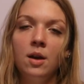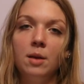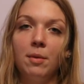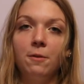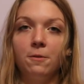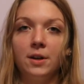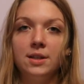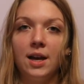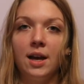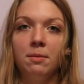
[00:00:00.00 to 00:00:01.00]
In my free
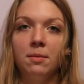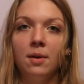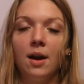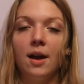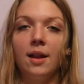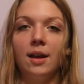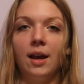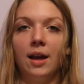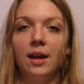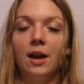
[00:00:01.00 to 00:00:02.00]
time, I like
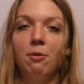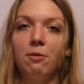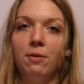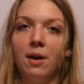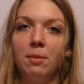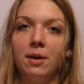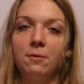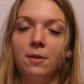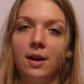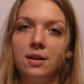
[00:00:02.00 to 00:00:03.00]
hanging out with family
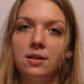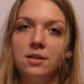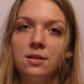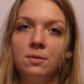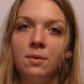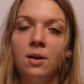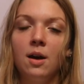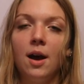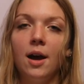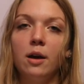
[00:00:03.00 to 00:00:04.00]
and friends.
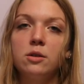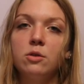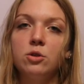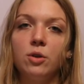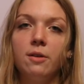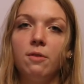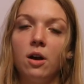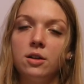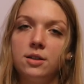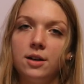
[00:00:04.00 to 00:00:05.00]
I also enjoy
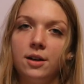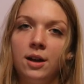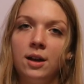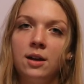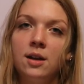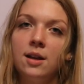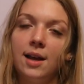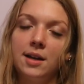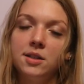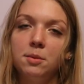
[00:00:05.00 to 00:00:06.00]
volunteering.
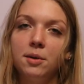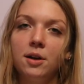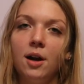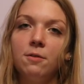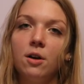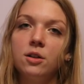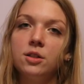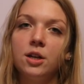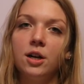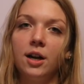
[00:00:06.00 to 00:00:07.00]
Last summer, I
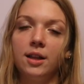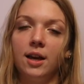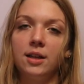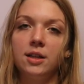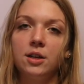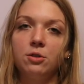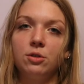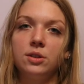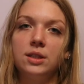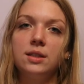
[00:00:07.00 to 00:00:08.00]
volunteered at the
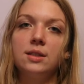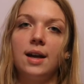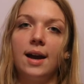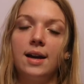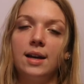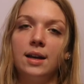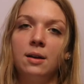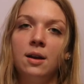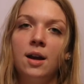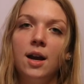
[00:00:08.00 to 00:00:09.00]
Anti-Cruelty Society
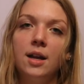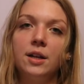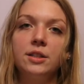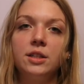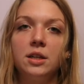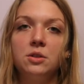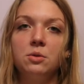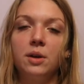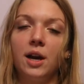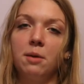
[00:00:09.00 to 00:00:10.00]
in their Teens
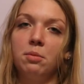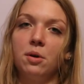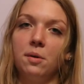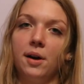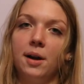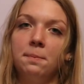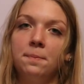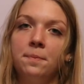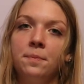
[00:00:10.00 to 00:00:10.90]
Who Care program.